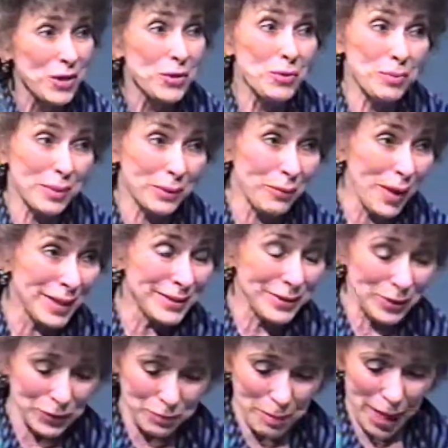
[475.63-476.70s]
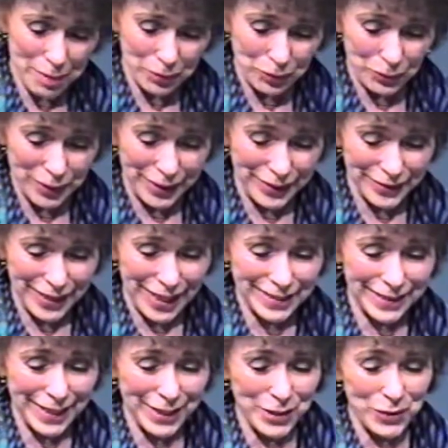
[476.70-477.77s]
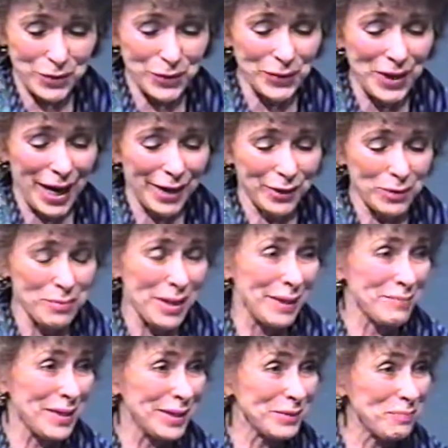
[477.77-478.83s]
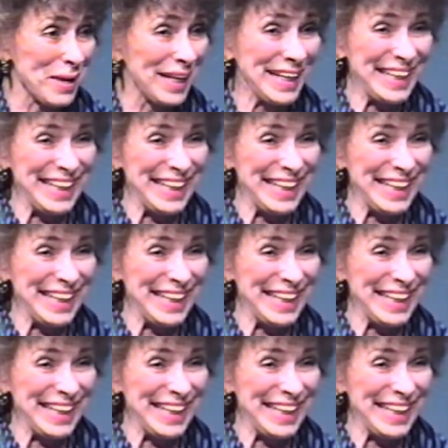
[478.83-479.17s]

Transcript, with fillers: you better watch those Bible readers. I tell you, you're not going to make much money.